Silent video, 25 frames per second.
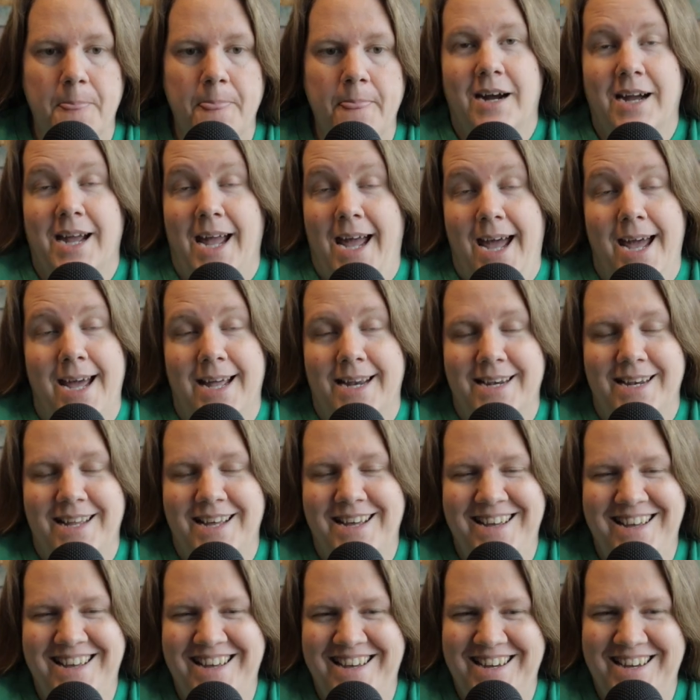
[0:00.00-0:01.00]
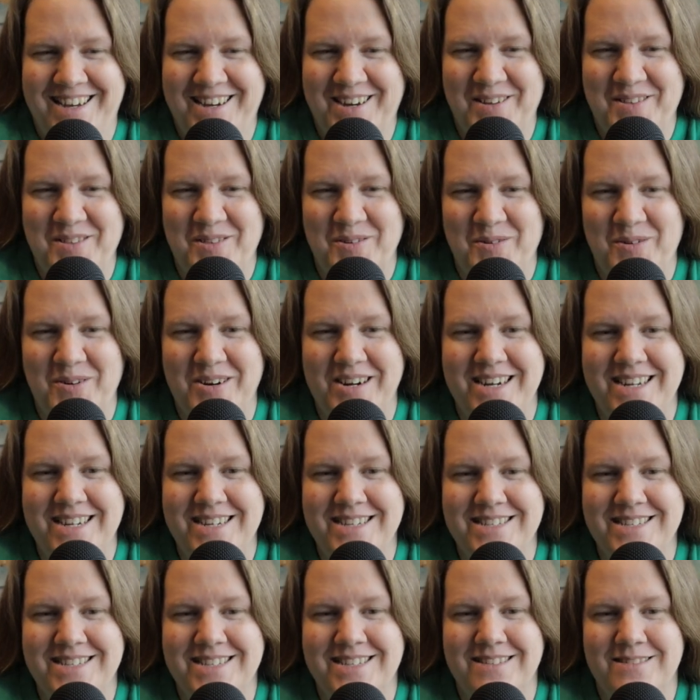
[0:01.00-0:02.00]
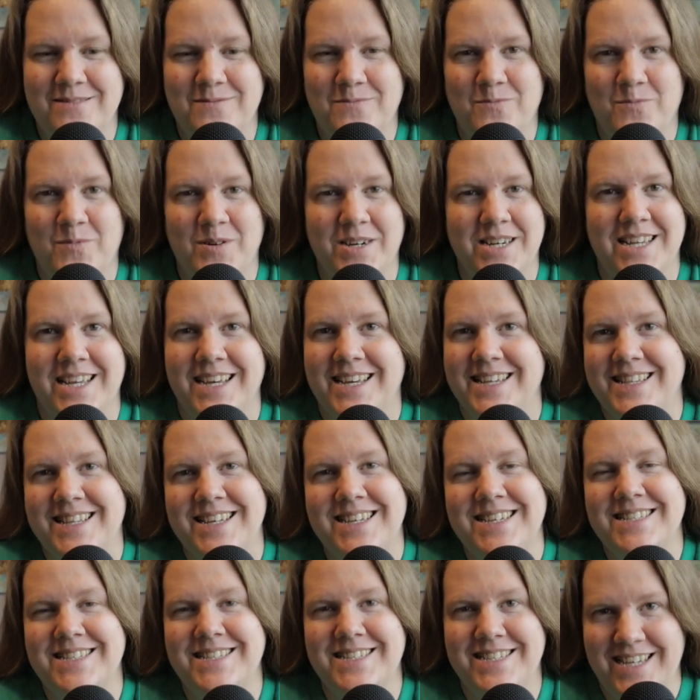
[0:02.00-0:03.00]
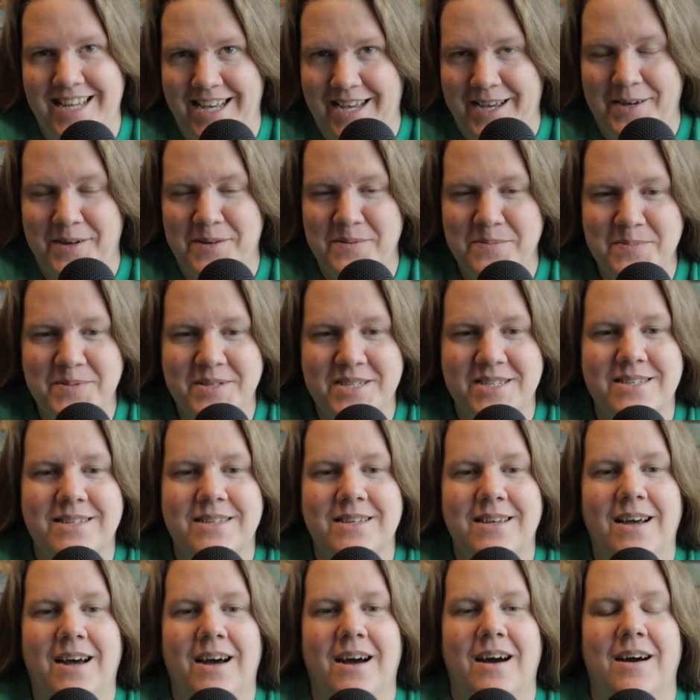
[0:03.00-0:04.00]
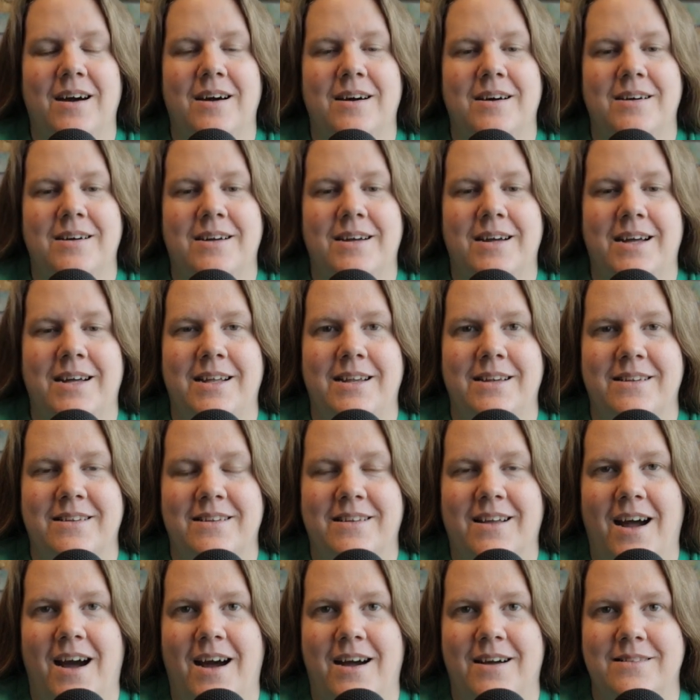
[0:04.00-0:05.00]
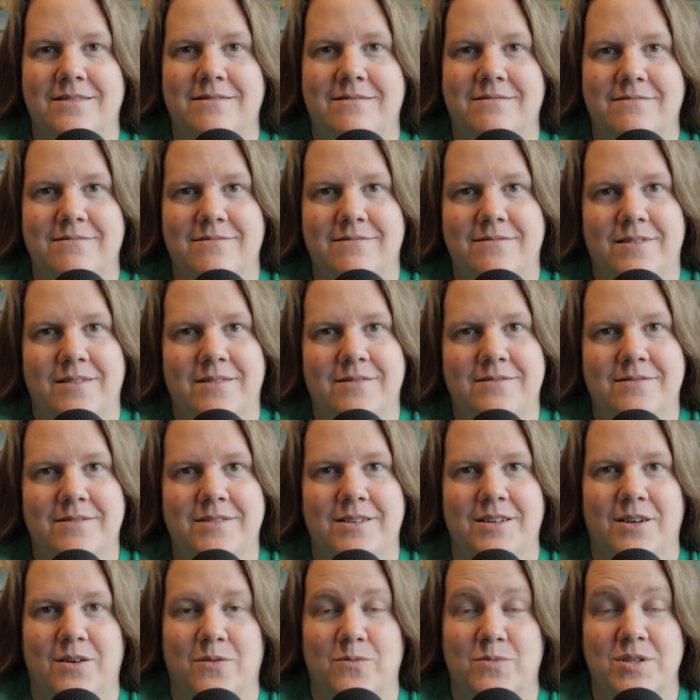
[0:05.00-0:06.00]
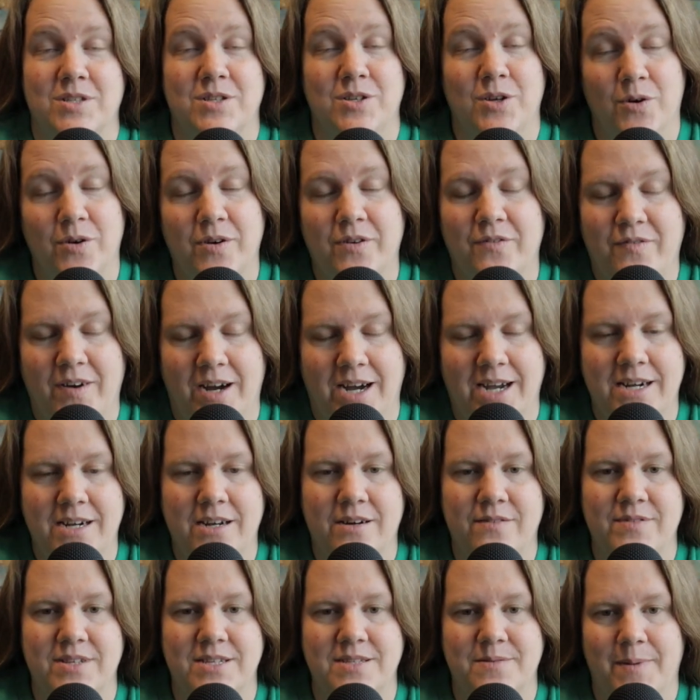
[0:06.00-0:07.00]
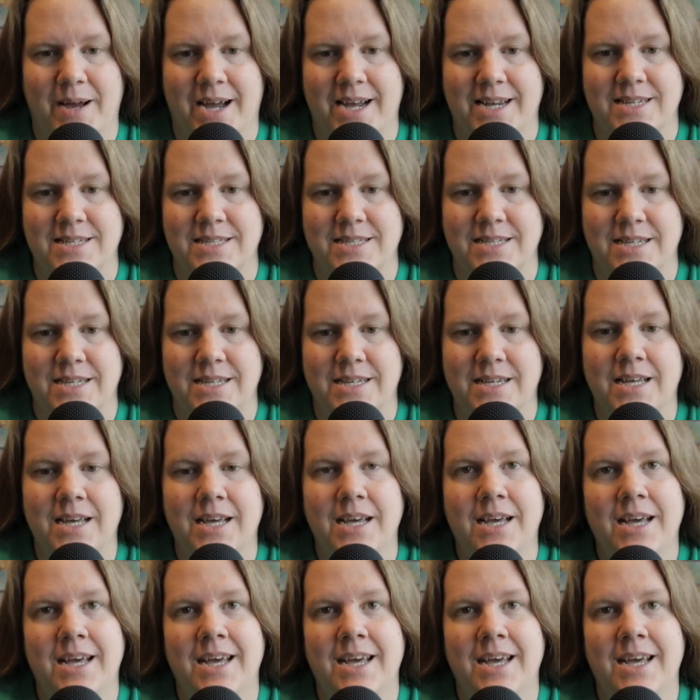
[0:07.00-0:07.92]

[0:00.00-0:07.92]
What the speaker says: Again, authorities would get these tips and got, you know, was notified of this magazine.